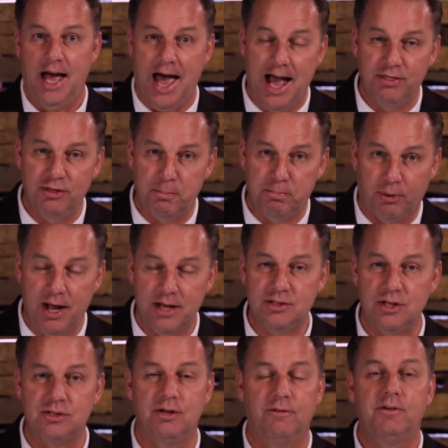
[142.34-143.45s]
and the
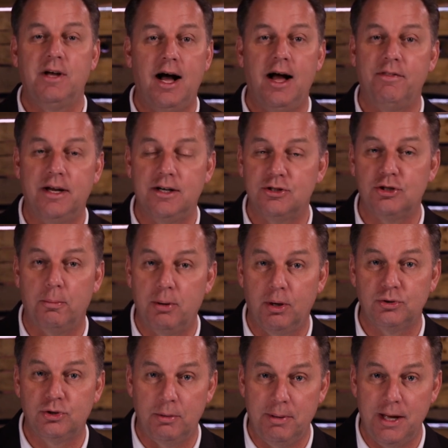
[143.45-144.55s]
presence of God that is
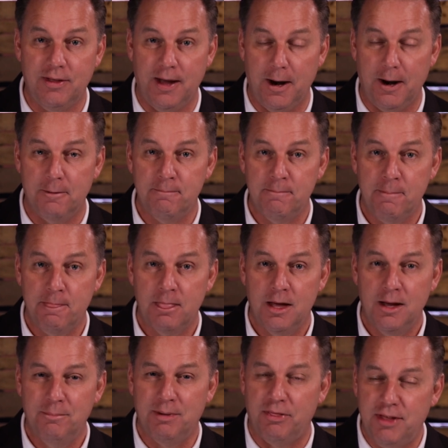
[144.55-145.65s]
supposed to be there.
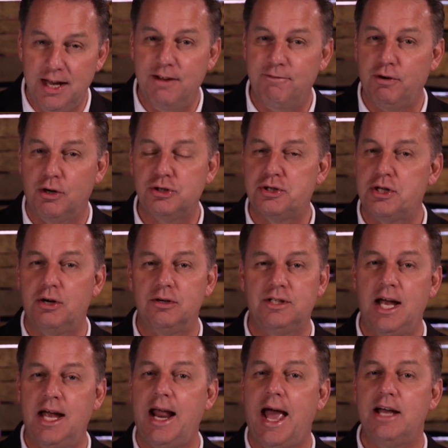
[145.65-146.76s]
But then in verse
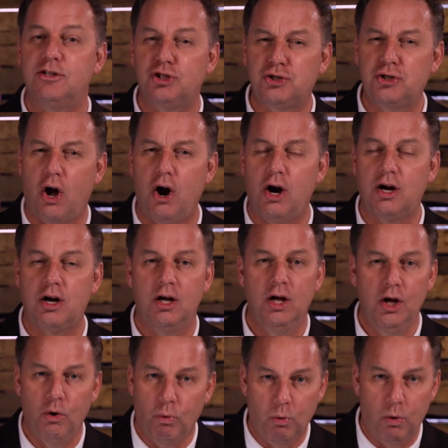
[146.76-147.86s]
13, a stark
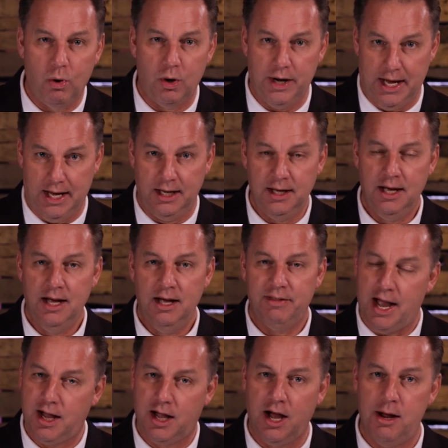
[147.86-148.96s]
warning
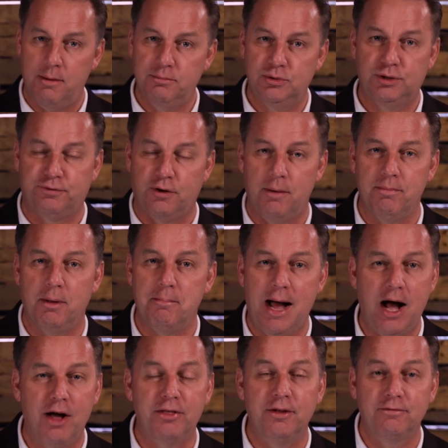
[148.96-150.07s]
that comes from the
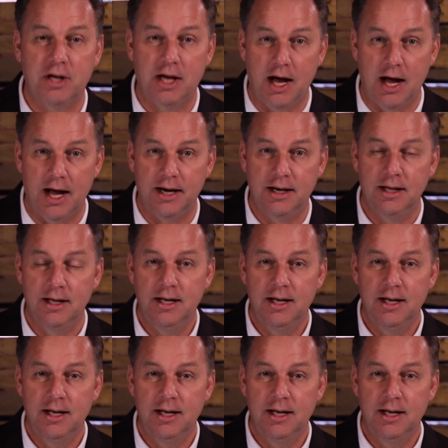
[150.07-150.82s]
mouth of God